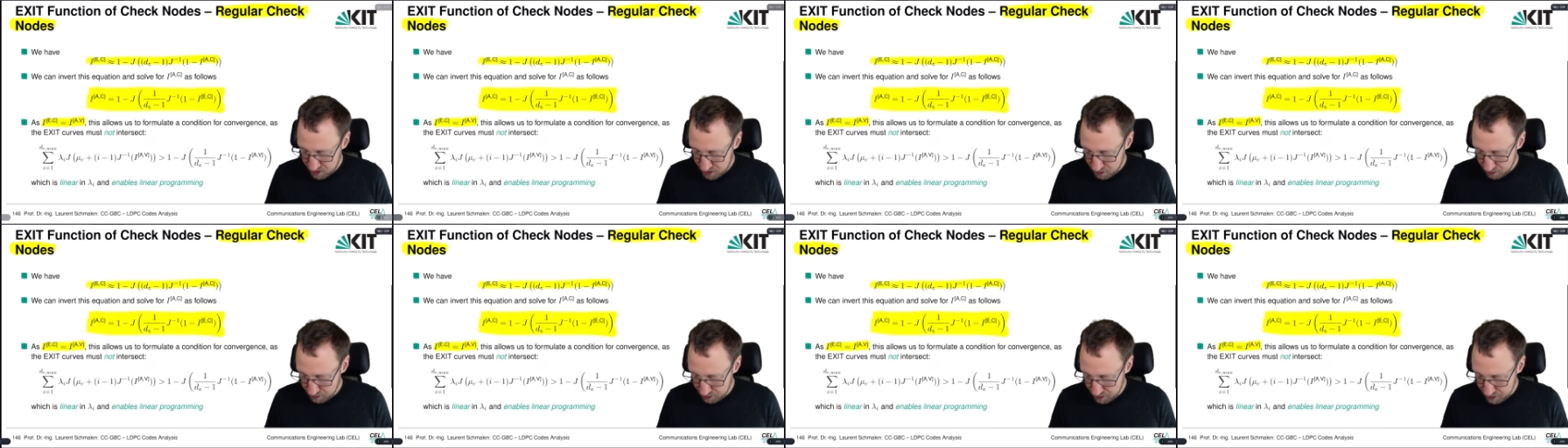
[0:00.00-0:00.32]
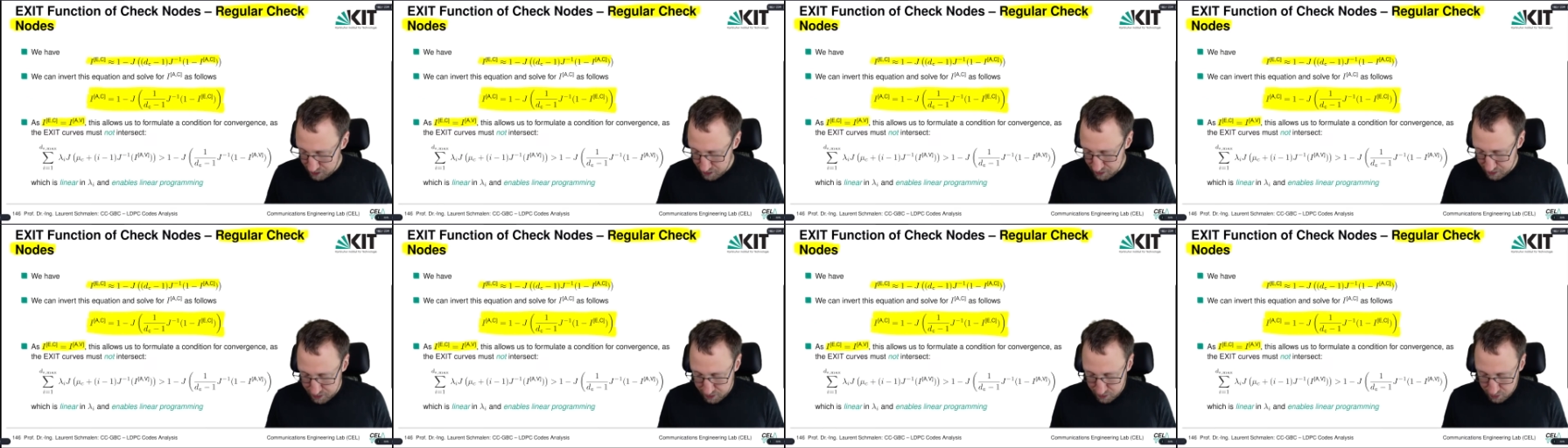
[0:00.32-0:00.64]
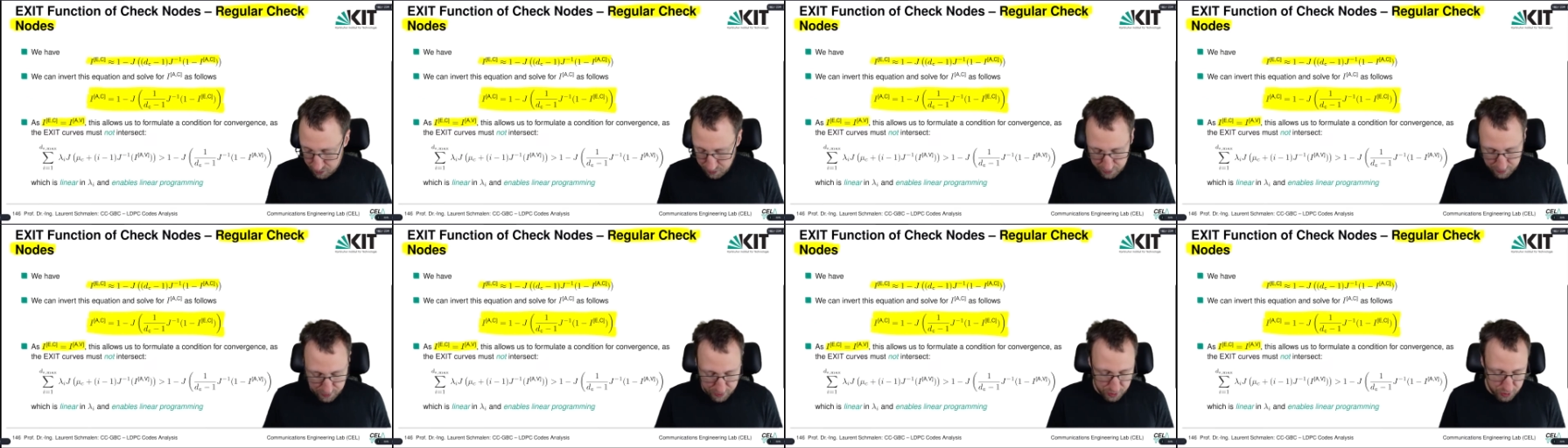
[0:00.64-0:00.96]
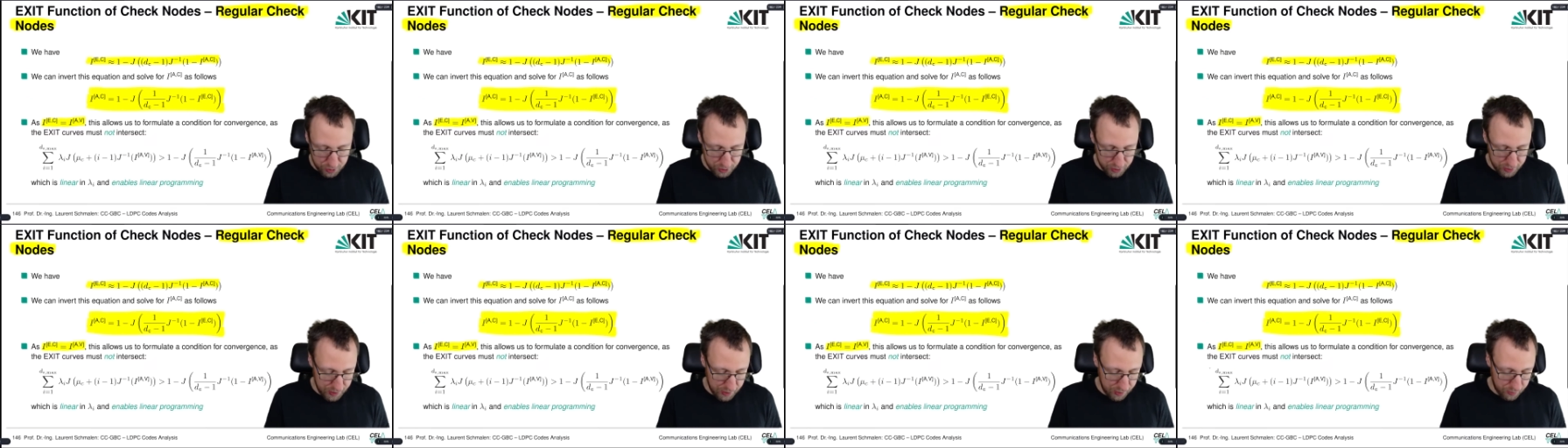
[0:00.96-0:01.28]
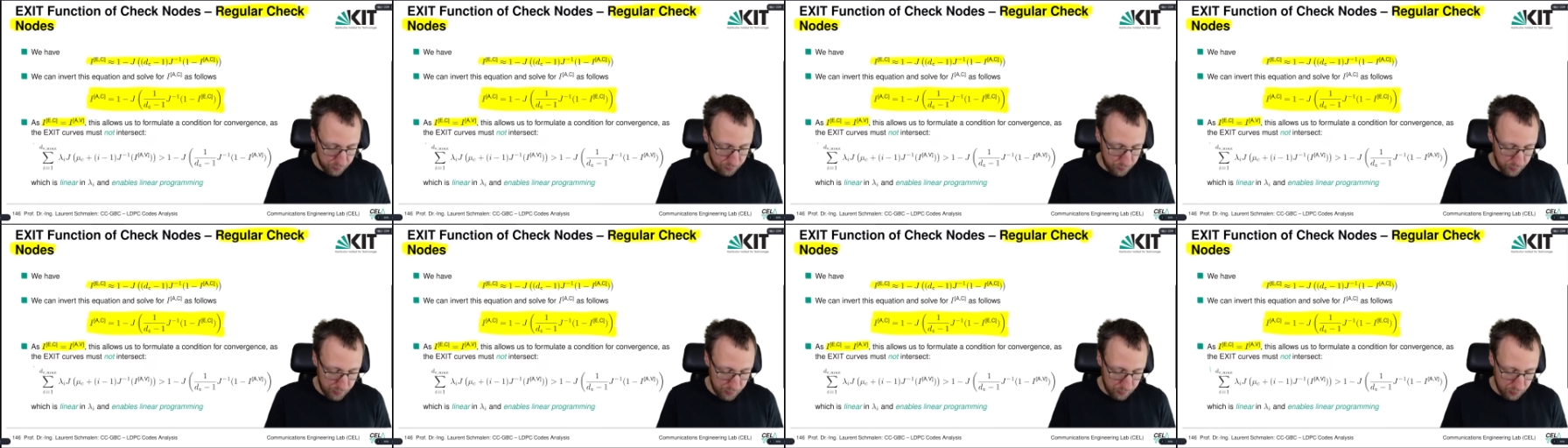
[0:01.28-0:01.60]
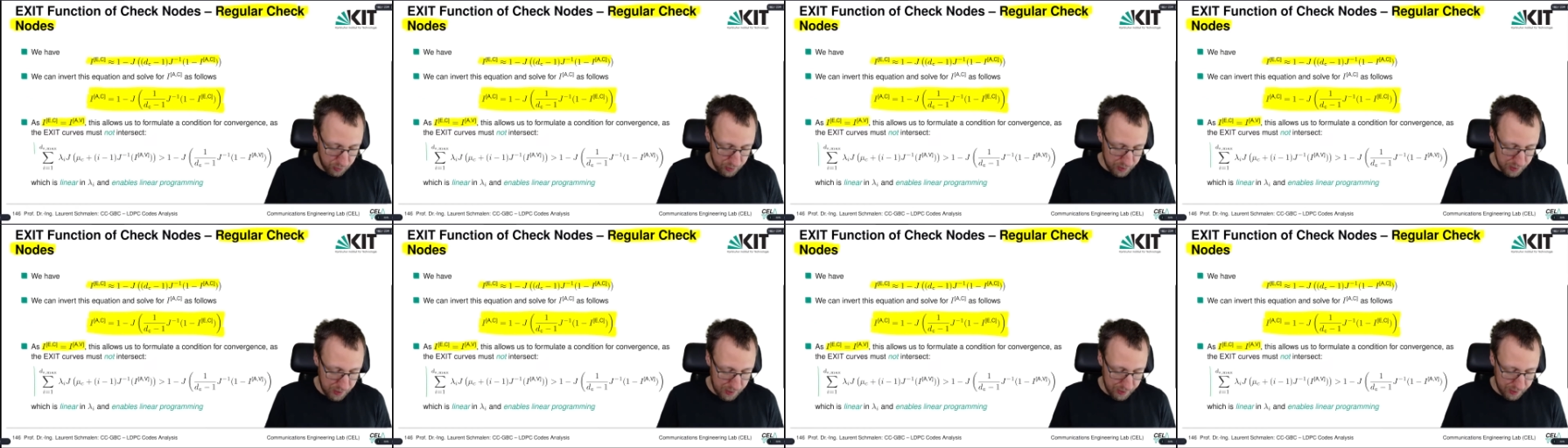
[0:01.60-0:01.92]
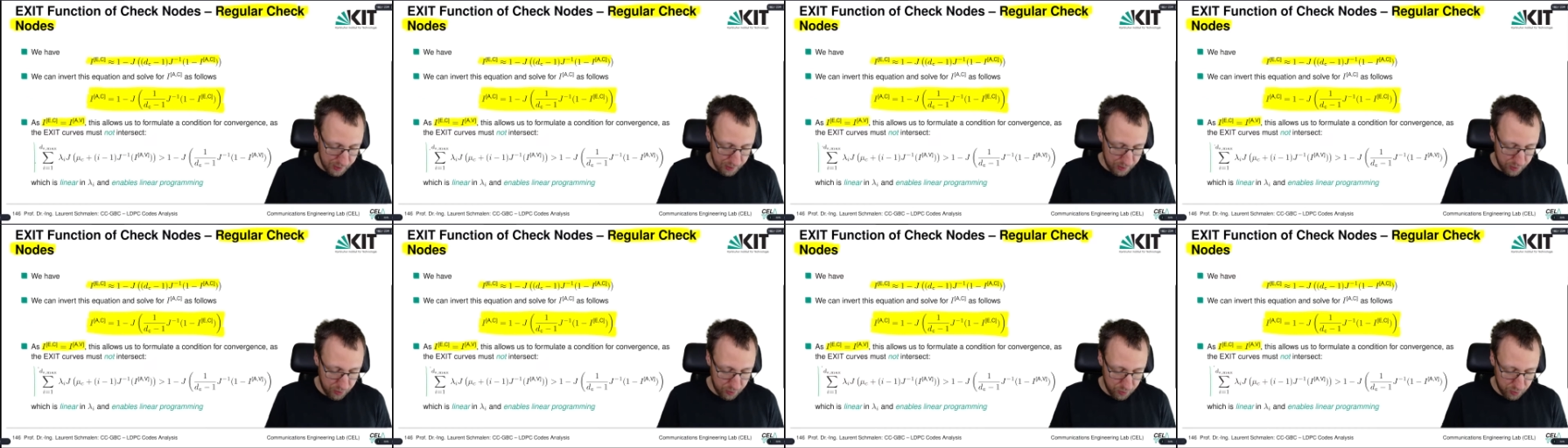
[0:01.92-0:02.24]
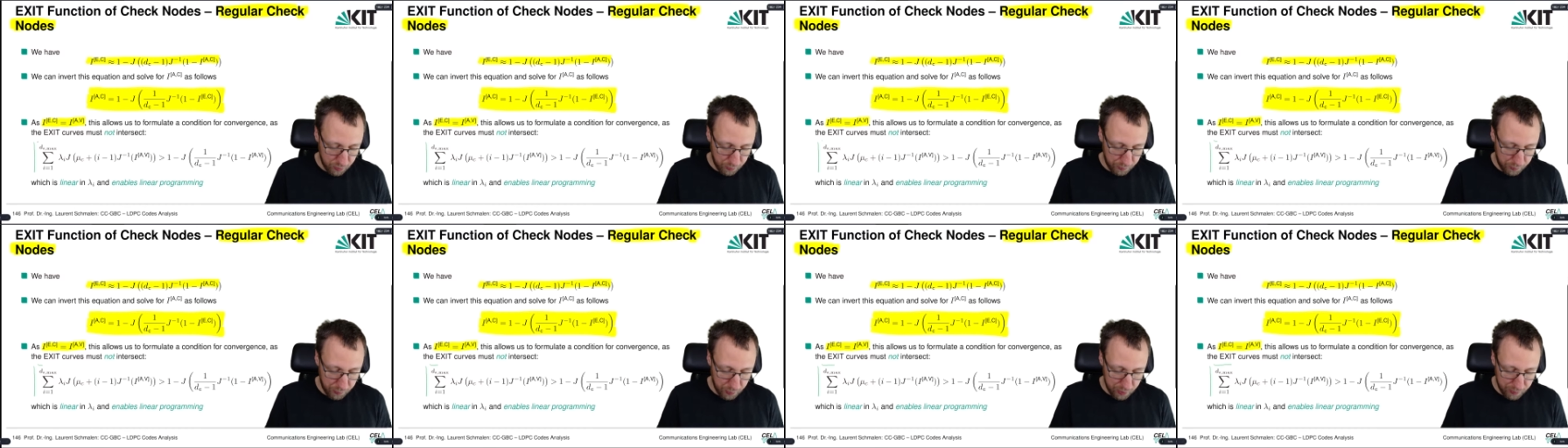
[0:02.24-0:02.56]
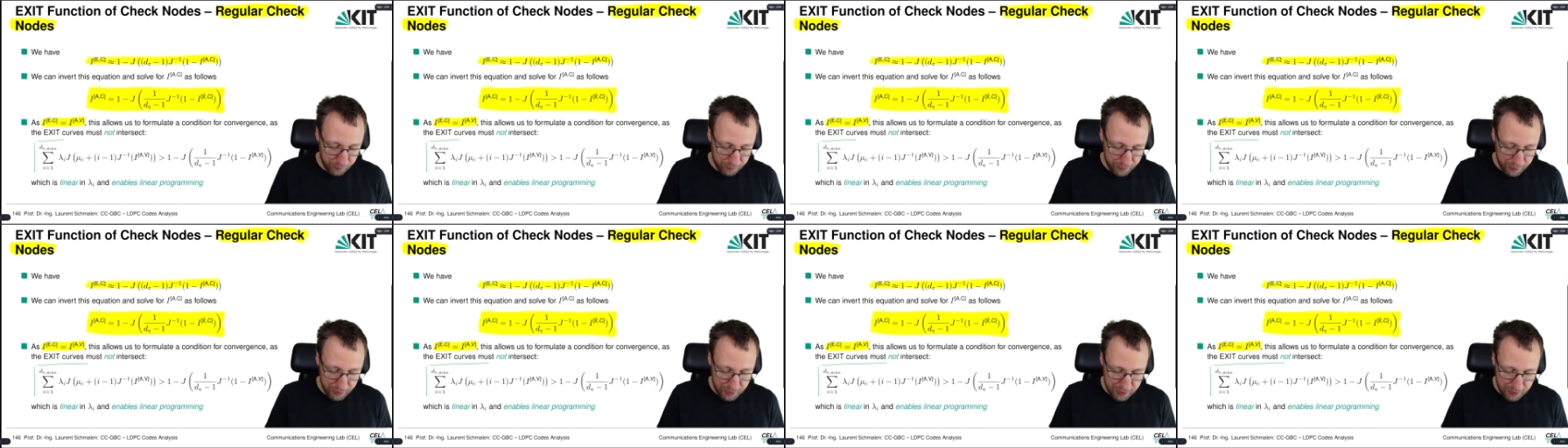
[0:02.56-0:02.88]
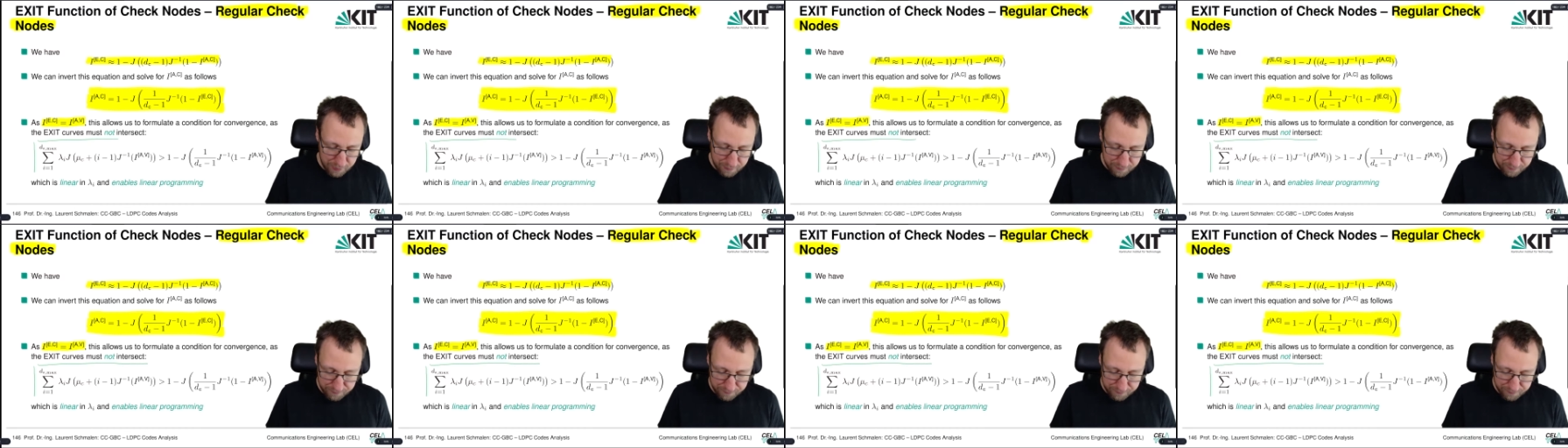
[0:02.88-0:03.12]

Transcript: This is the condition that we would like to fulfill.